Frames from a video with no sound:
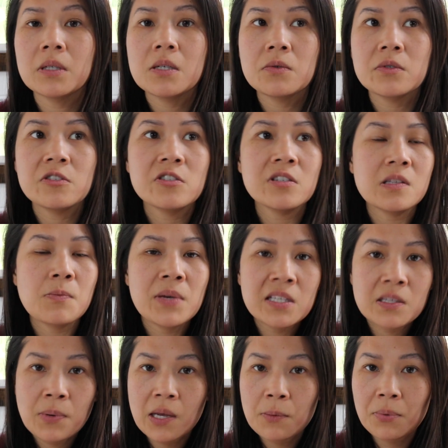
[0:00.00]
It was just a
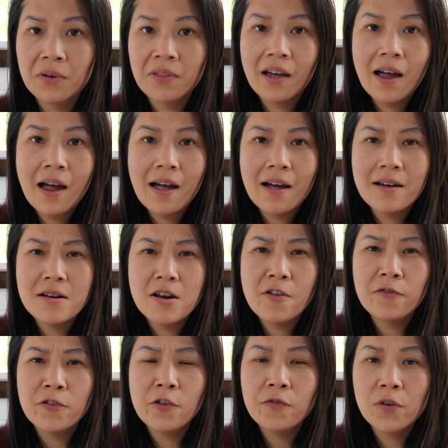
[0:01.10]
piece of paper that had a
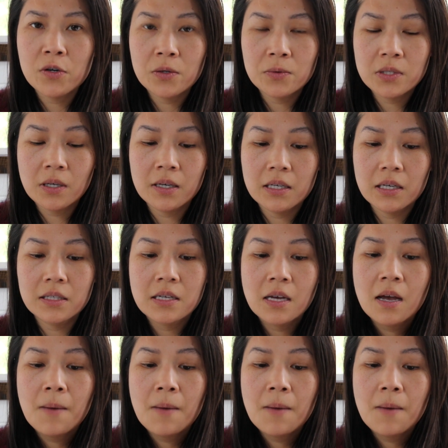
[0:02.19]
few photos on it.